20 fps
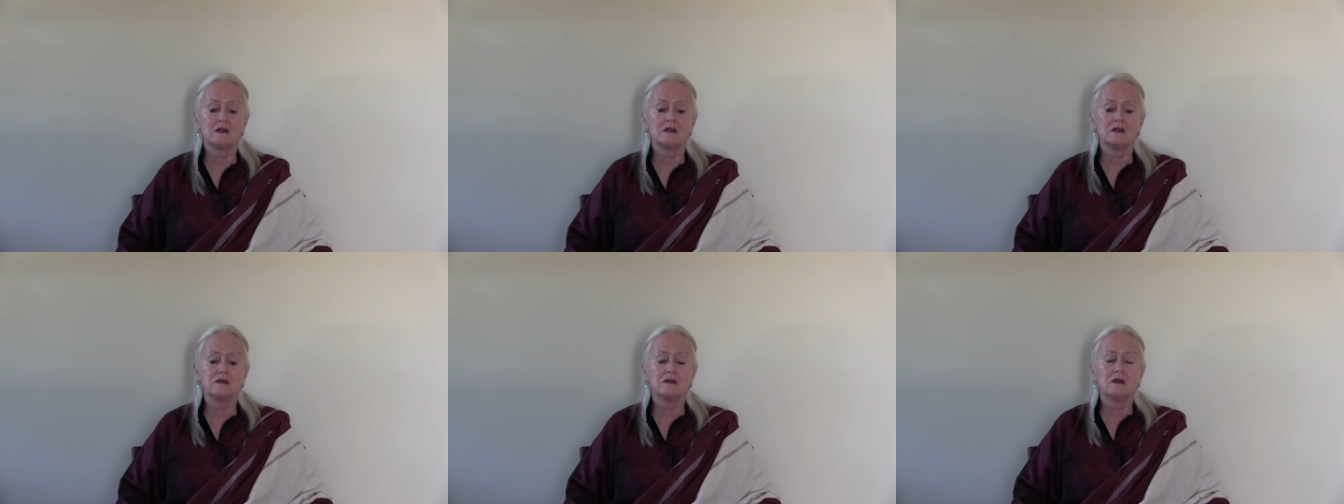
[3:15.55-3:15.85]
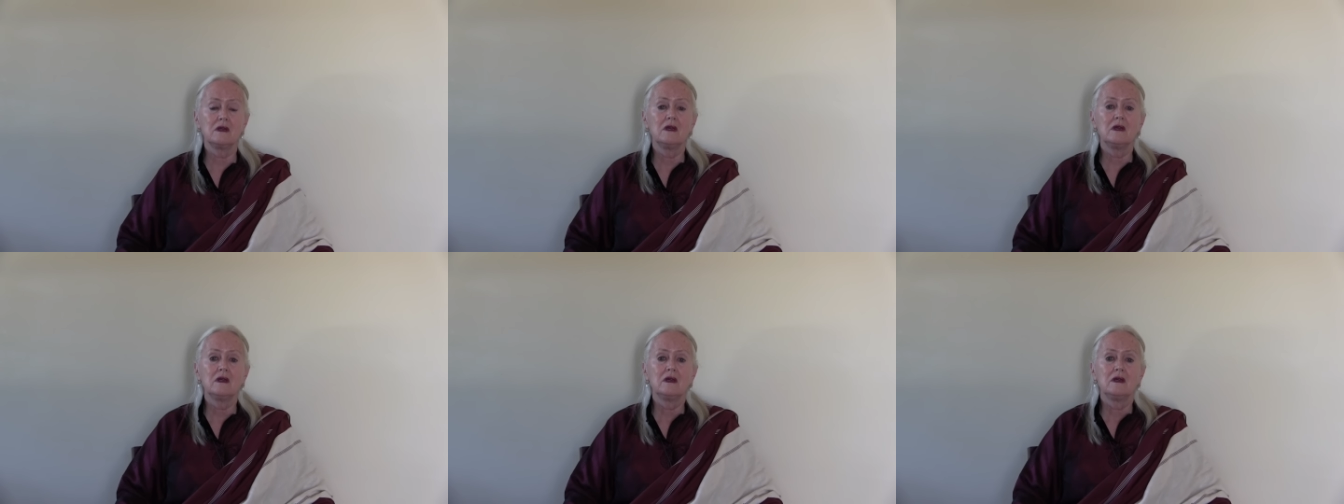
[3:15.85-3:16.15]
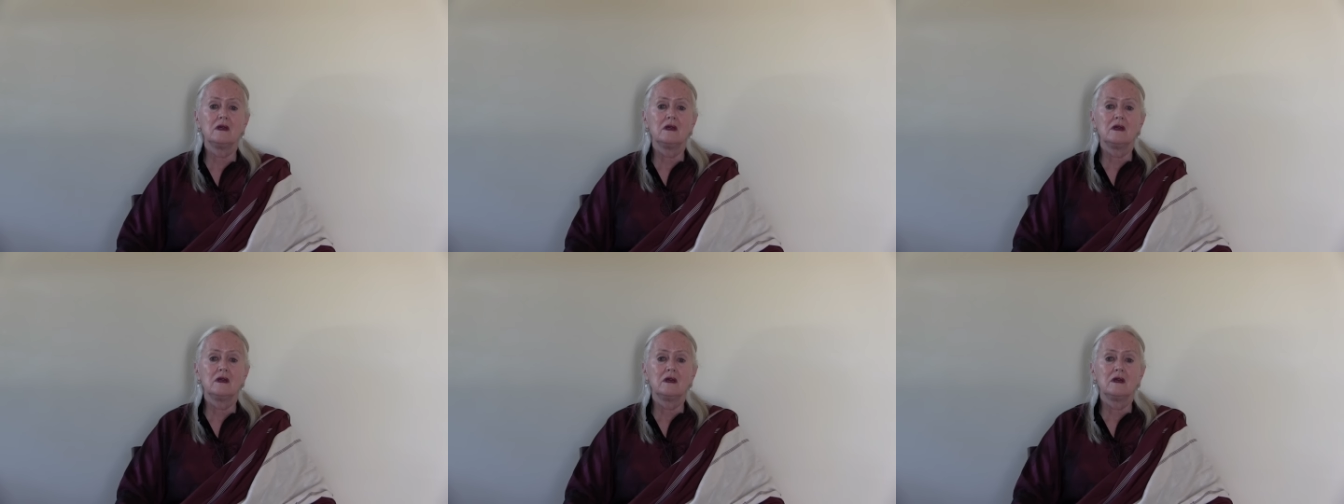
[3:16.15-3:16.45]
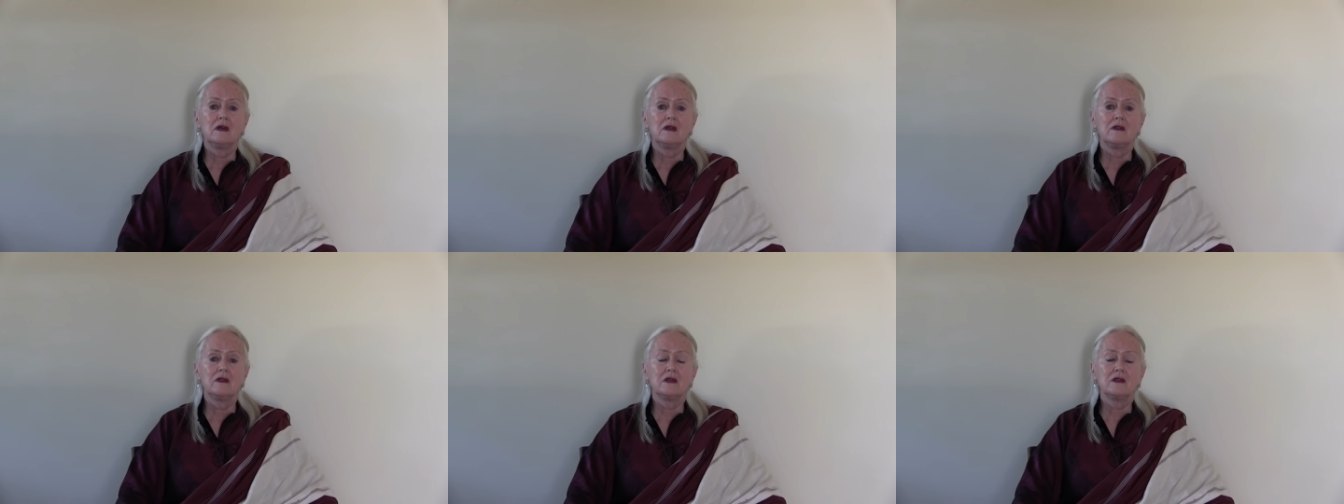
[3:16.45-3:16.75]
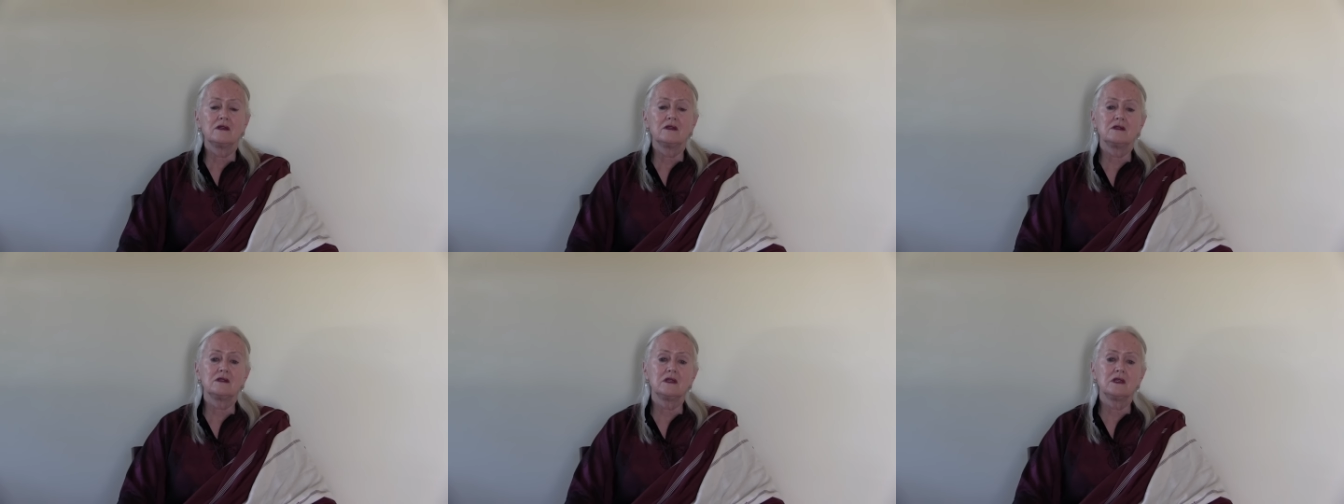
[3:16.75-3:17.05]
there's,
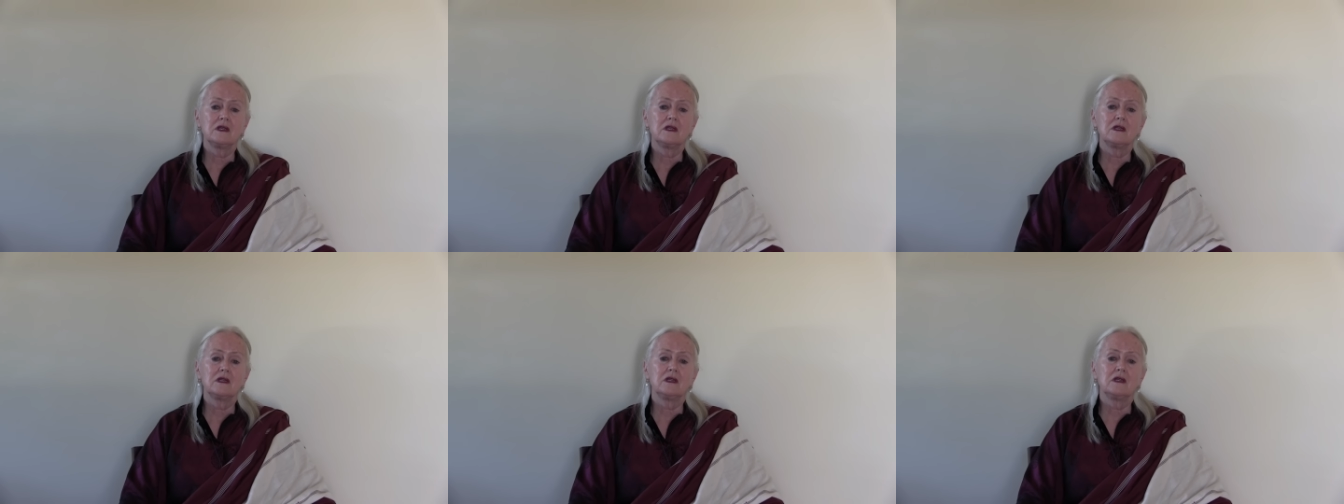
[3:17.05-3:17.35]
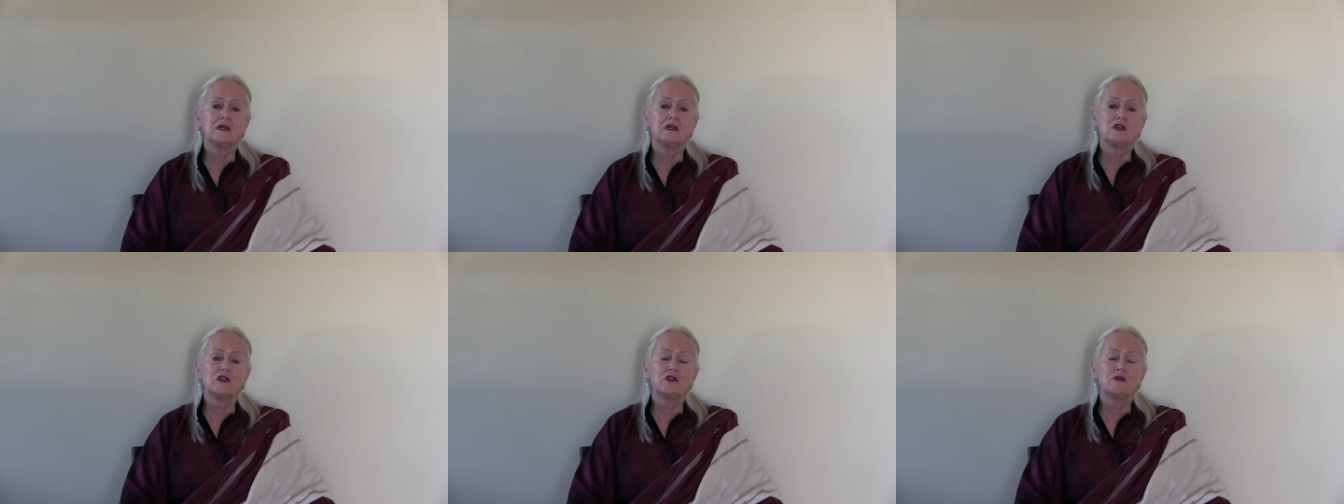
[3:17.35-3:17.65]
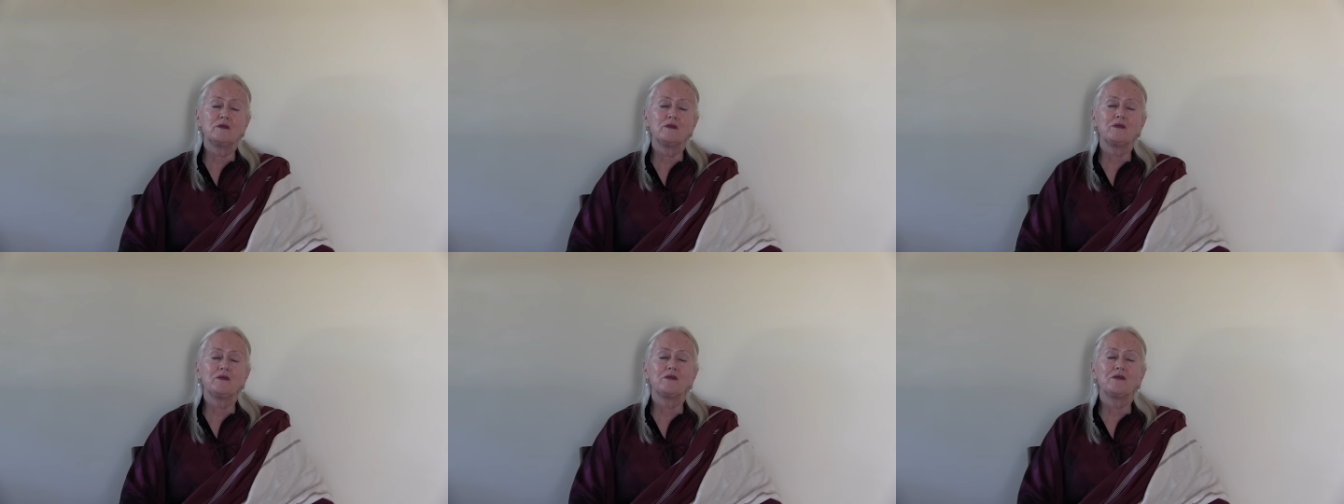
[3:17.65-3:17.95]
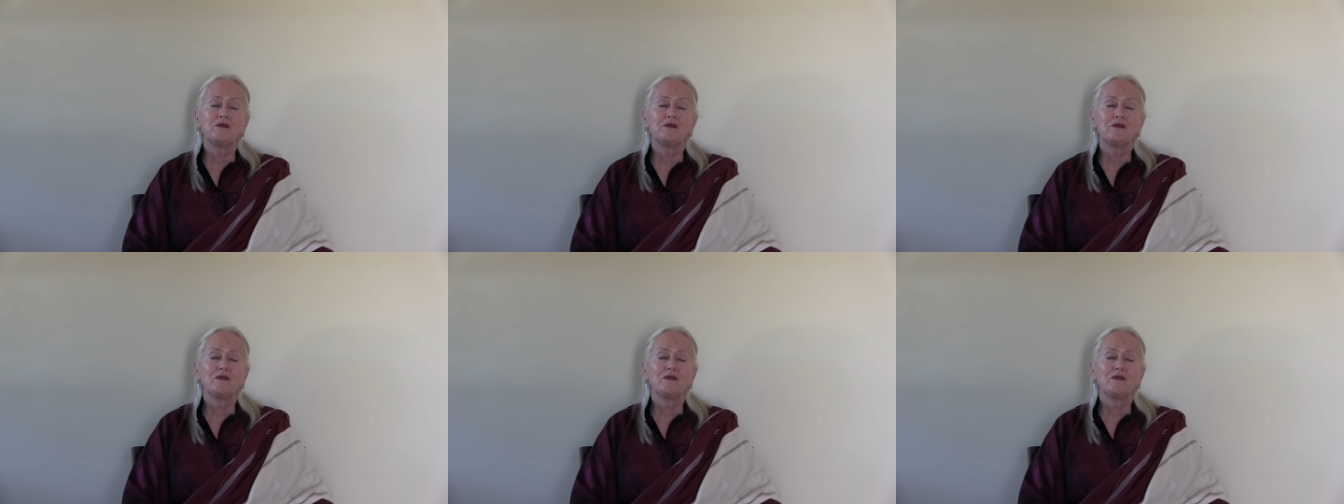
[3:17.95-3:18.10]
there's a, um,